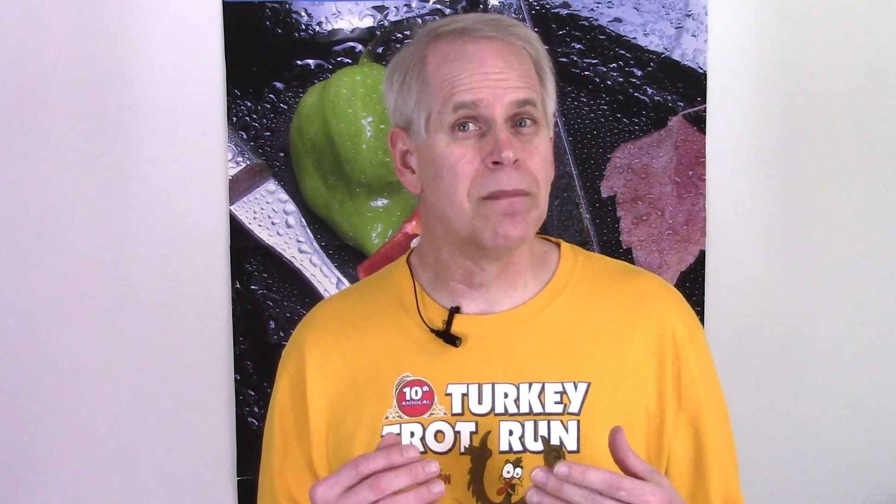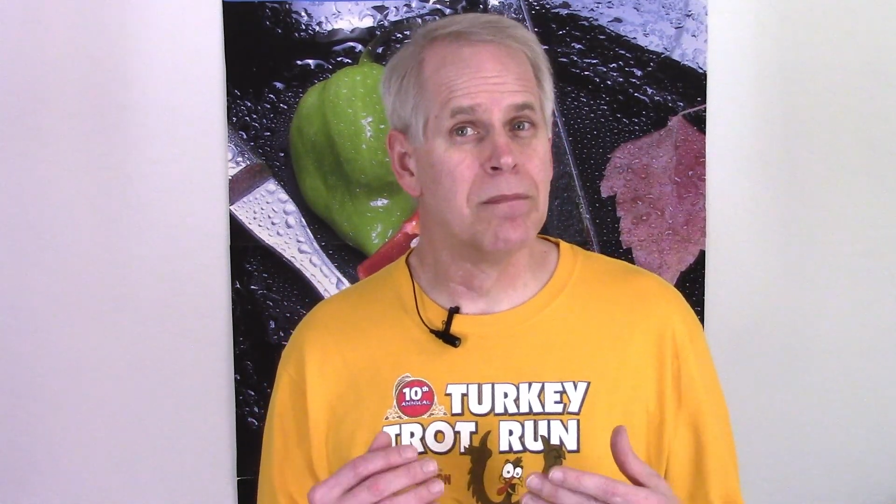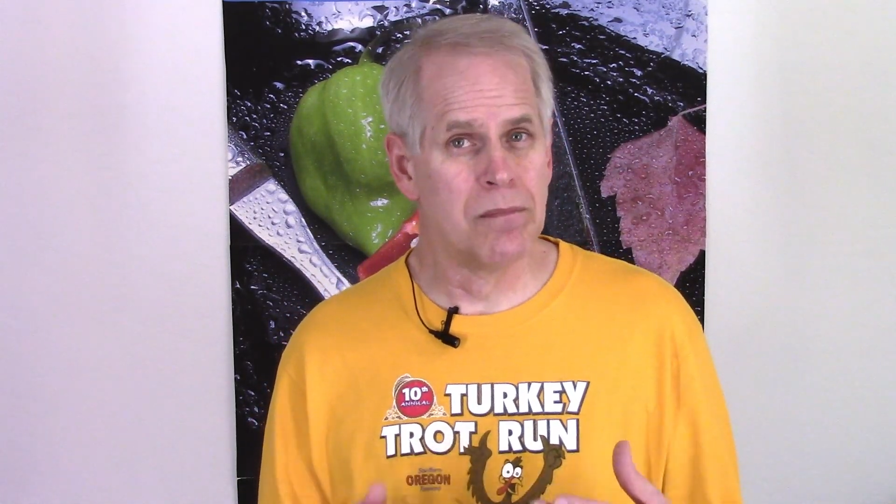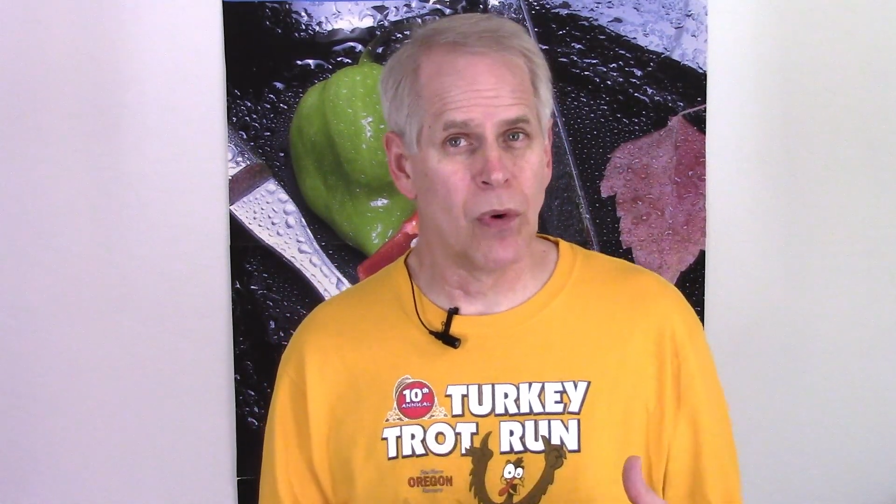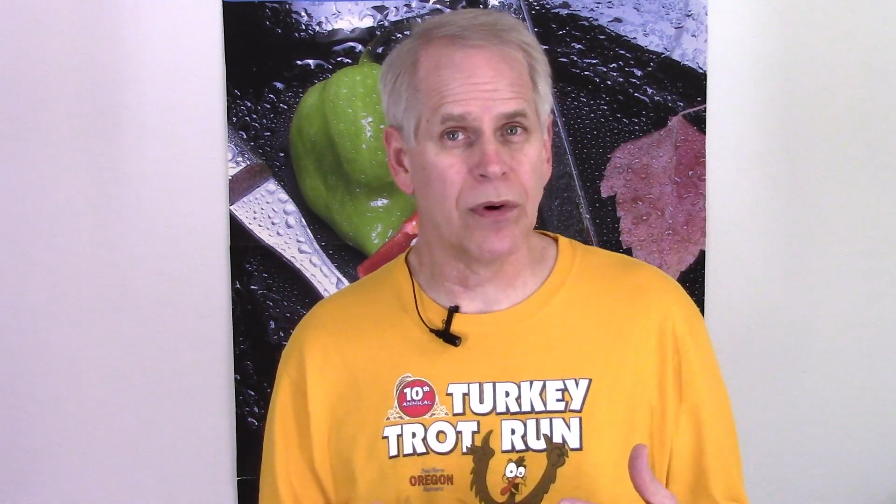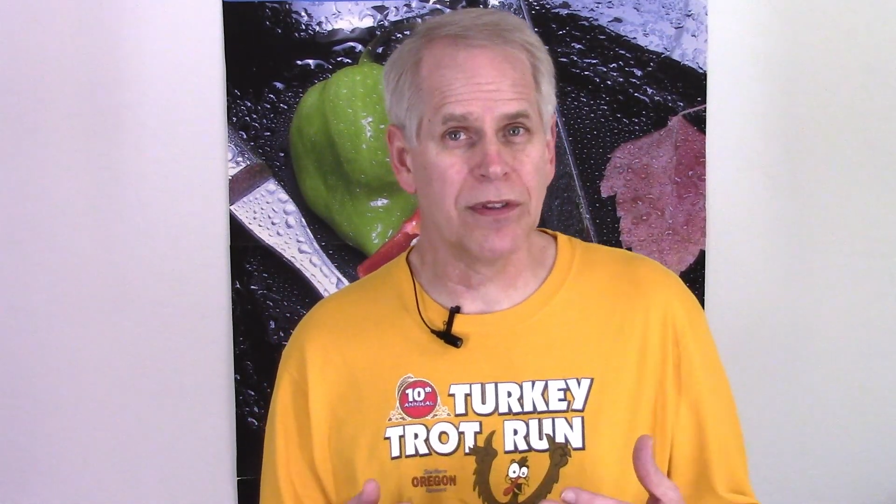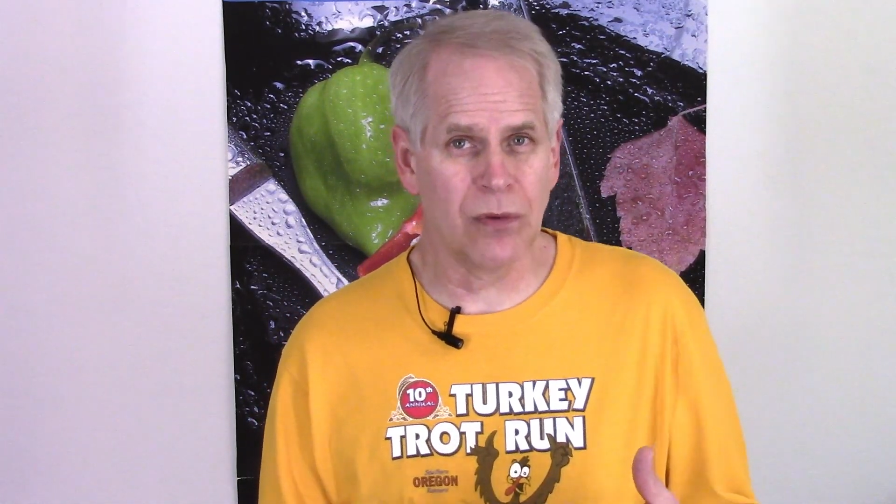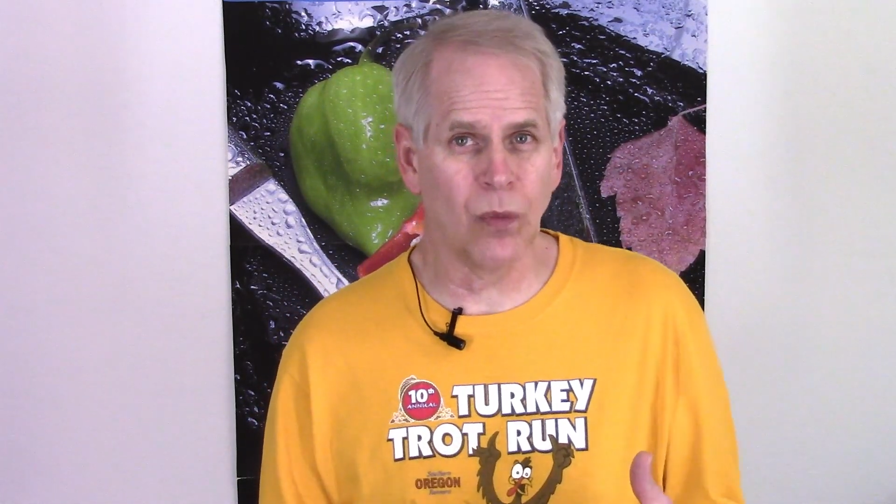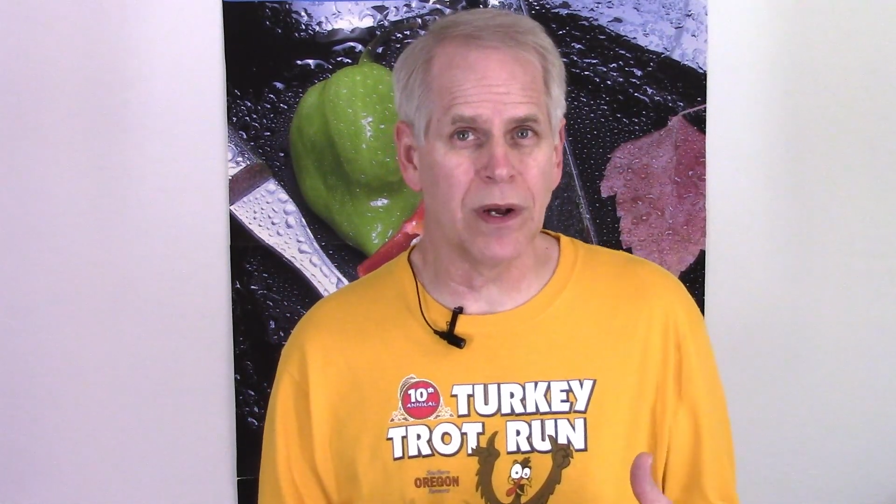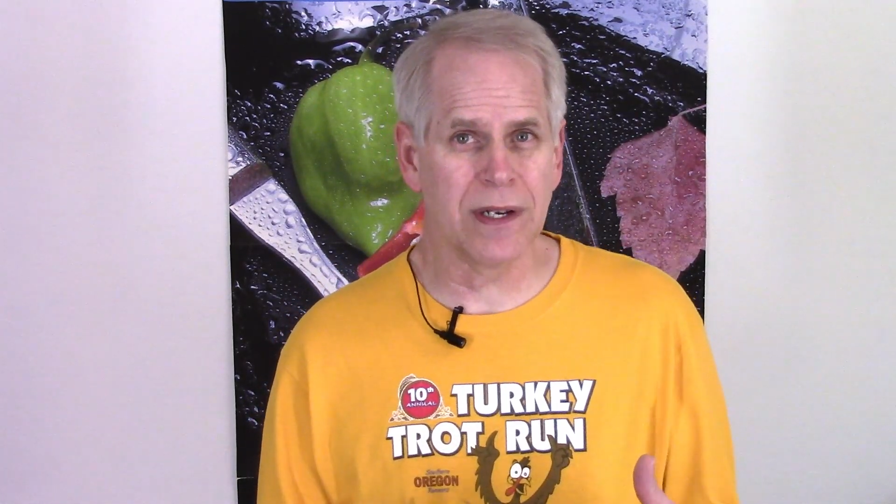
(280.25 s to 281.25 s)
more
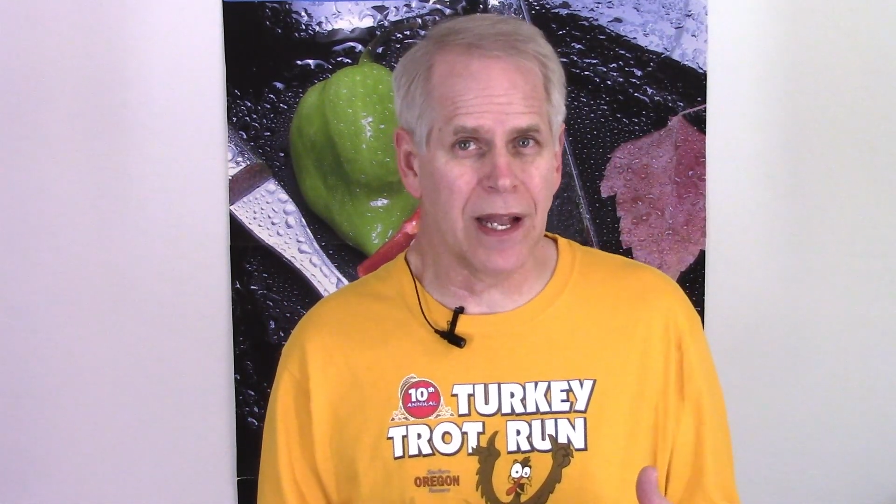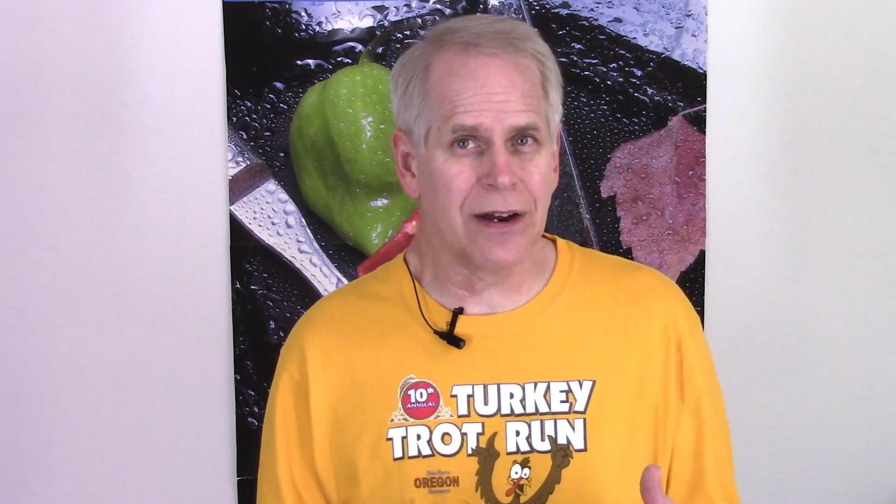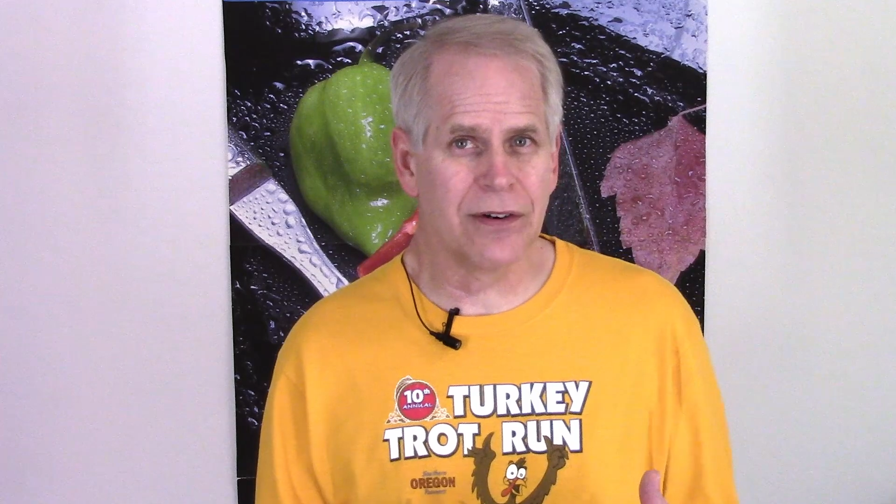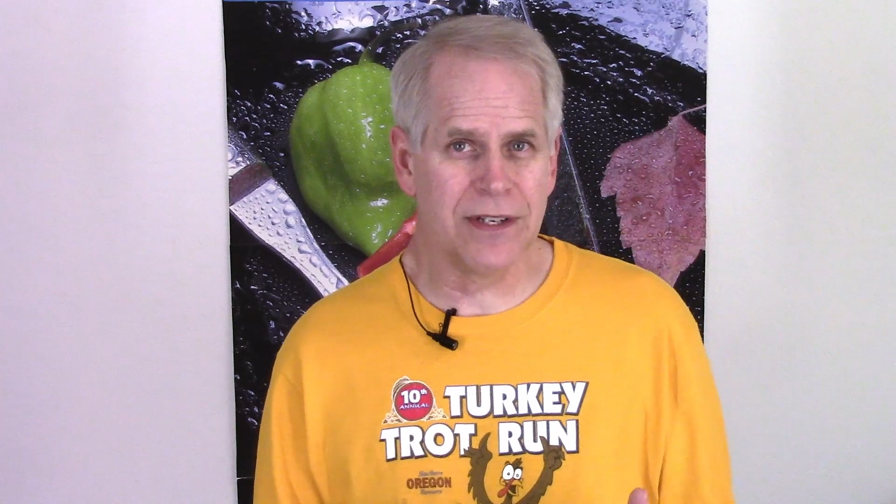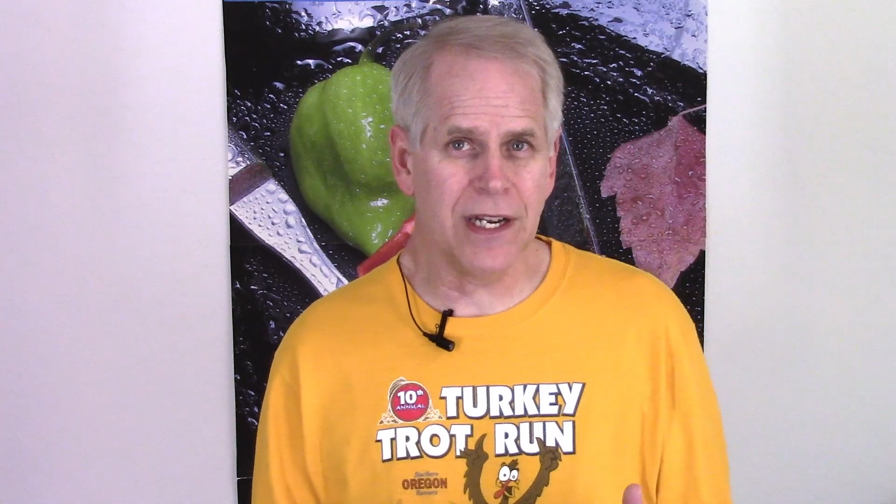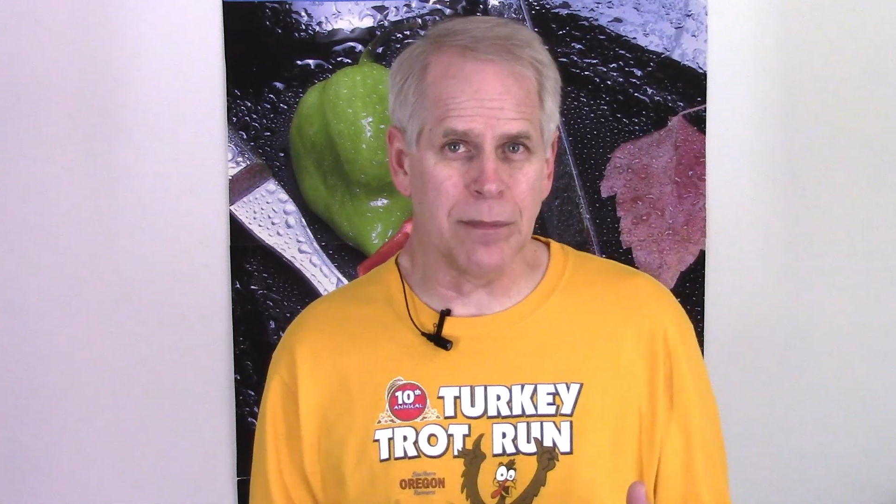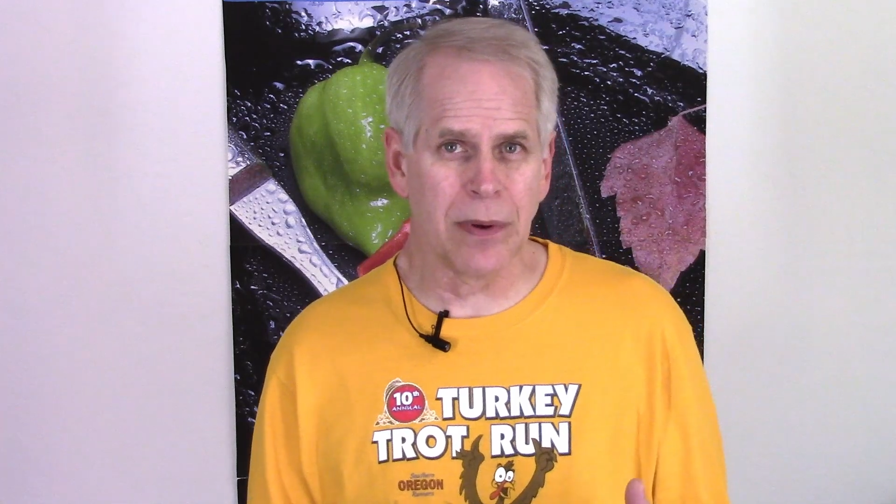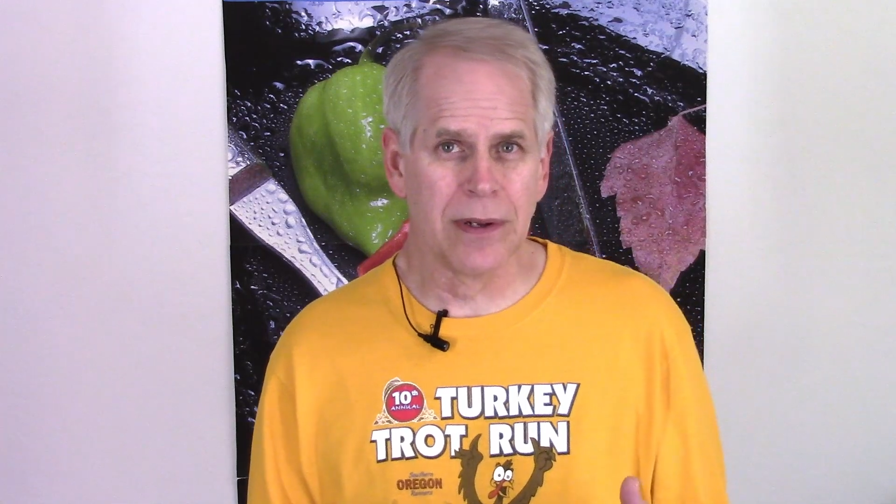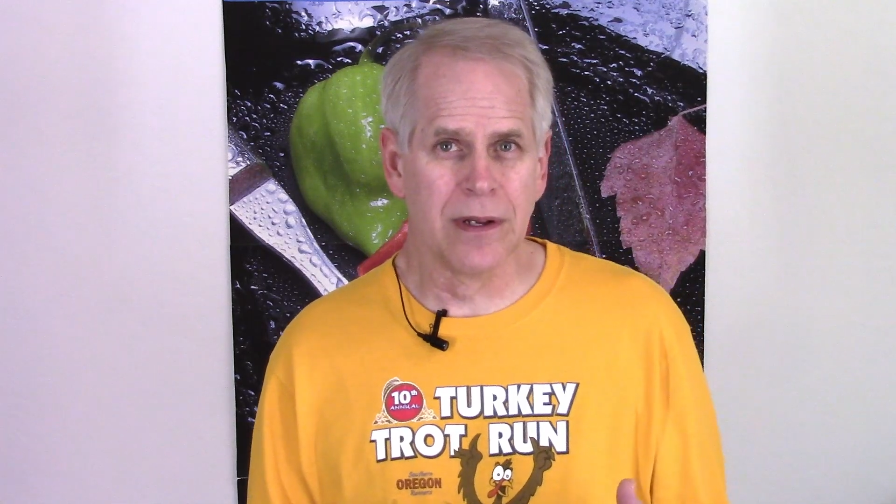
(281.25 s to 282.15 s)
than 1 layer deep.